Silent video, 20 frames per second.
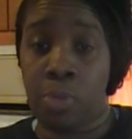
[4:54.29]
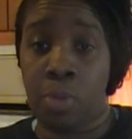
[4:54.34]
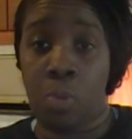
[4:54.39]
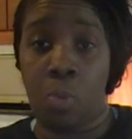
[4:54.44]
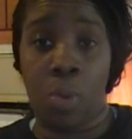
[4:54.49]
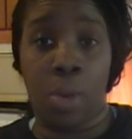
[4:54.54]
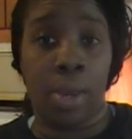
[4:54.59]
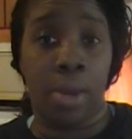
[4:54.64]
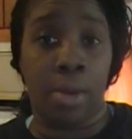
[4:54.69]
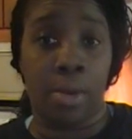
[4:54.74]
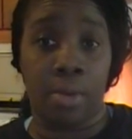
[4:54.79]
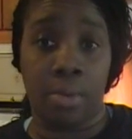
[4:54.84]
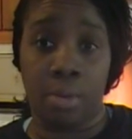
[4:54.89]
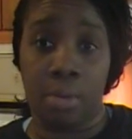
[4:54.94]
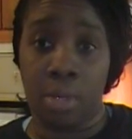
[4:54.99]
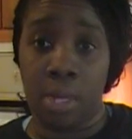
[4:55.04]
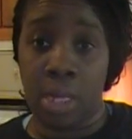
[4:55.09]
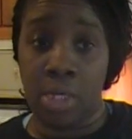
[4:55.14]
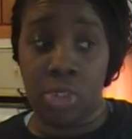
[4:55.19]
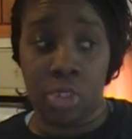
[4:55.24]
where
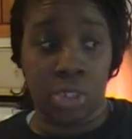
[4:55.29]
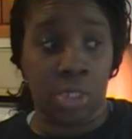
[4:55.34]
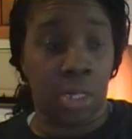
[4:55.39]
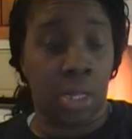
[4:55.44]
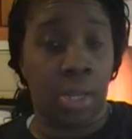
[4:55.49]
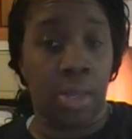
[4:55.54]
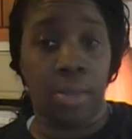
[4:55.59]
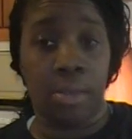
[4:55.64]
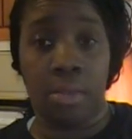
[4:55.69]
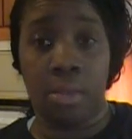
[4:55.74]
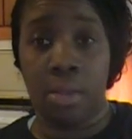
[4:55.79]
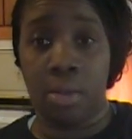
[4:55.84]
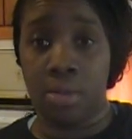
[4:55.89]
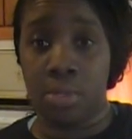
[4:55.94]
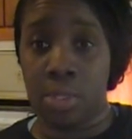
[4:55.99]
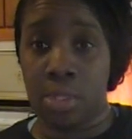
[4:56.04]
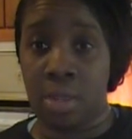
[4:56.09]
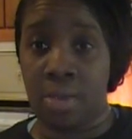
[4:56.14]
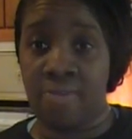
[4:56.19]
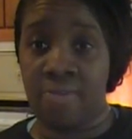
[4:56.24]
they just let their
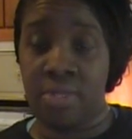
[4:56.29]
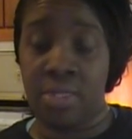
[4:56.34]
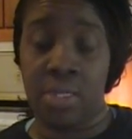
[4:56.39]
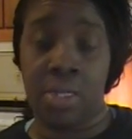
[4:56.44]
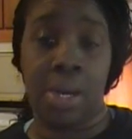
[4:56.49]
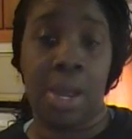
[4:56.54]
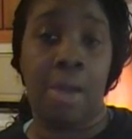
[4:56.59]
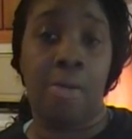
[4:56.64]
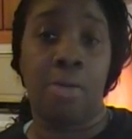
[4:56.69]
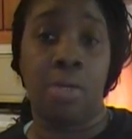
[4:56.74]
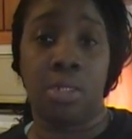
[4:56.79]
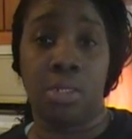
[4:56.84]
stuff sit out